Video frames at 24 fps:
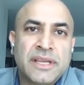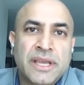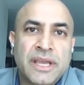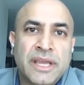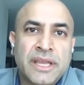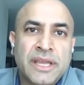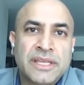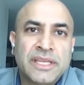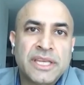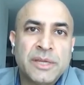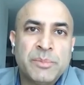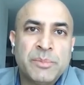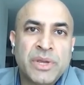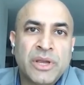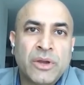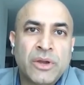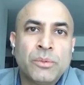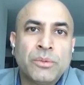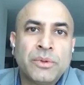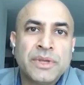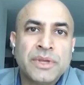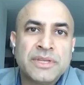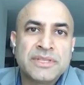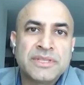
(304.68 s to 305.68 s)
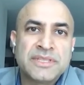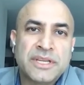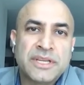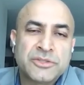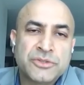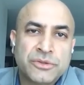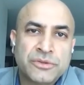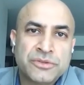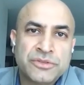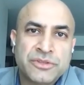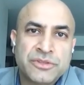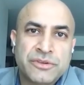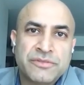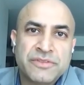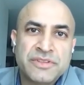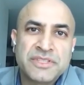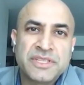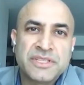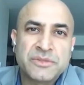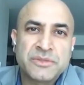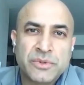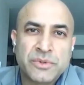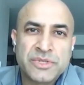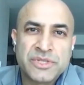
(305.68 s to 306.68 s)
and keeping only essential
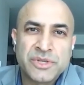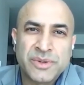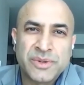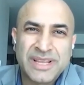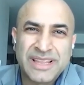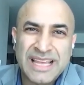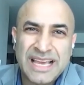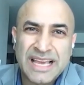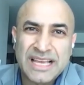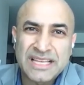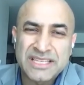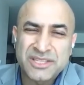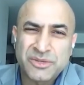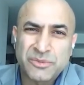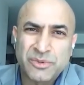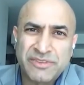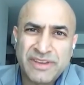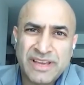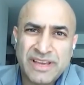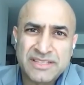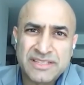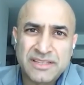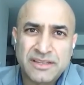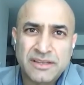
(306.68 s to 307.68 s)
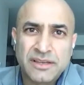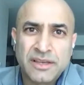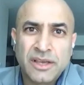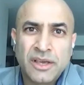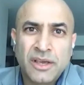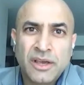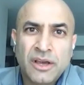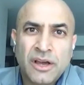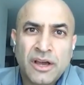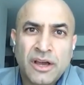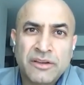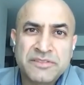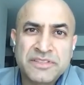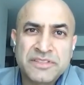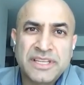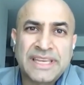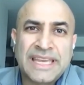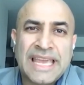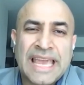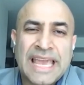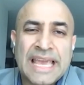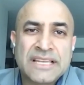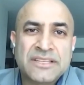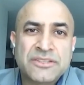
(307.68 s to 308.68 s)
services. We're doing that. So we've had to obviously
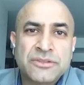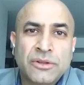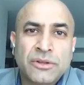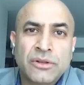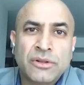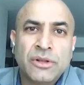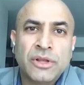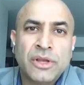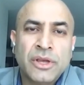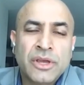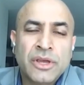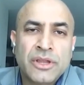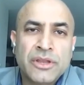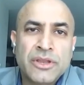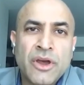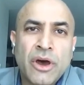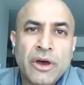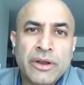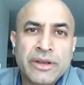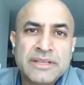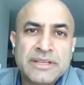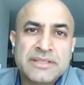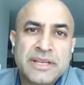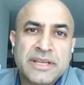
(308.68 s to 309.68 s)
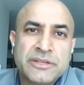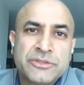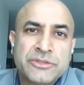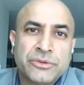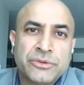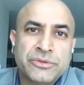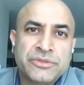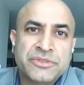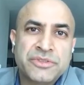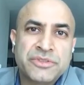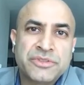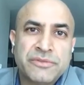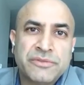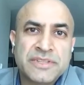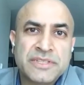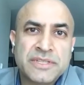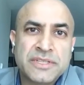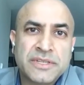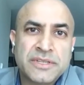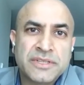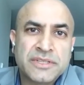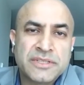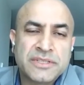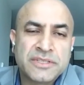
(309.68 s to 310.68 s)
cancel non-essential
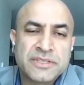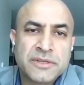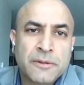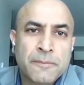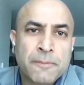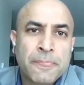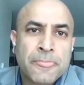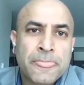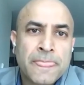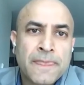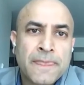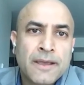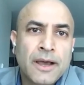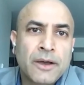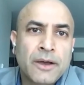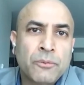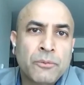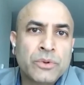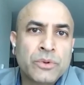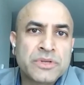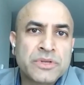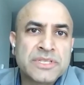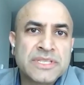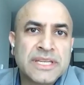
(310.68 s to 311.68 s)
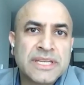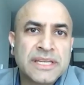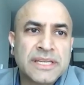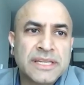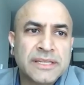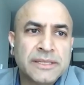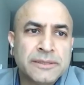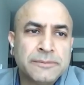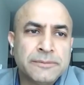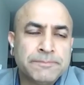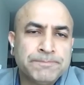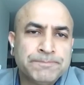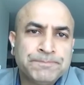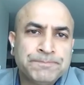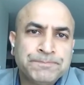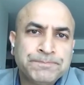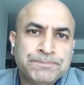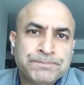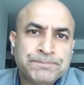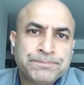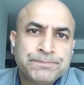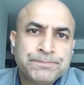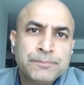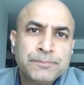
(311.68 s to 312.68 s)
services. We're seeing
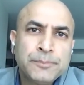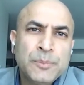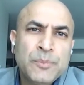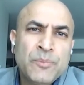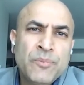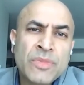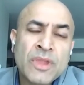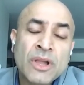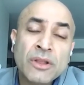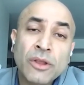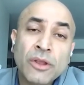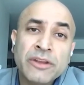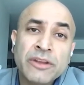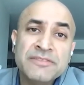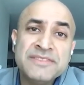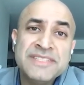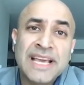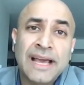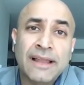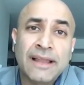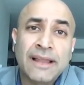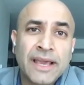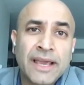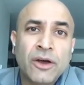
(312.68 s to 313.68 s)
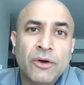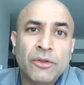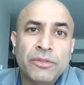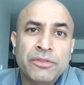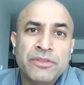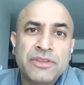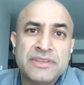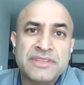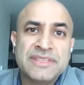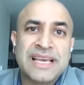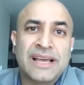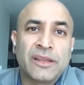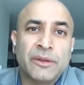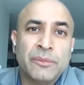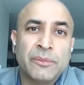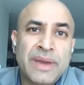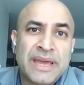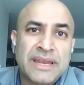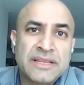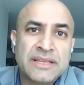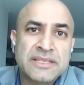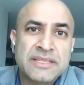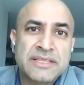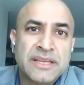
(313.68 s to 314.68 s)
a lot of telehealth and
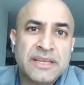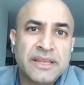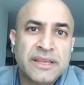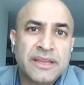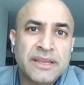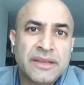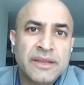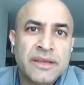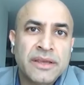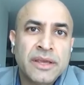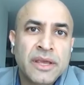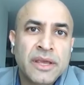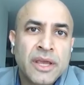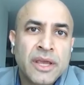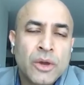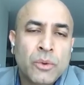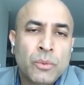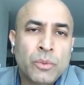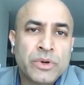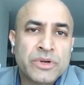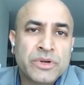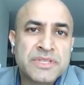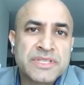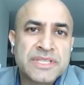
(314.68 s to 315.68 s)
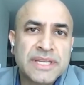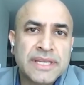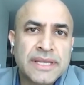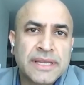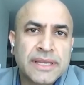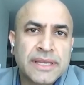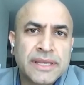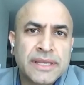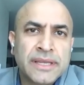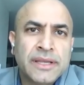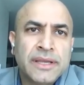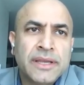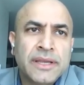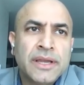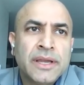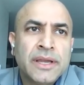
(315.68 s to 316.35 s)
telemedicine. We're seeing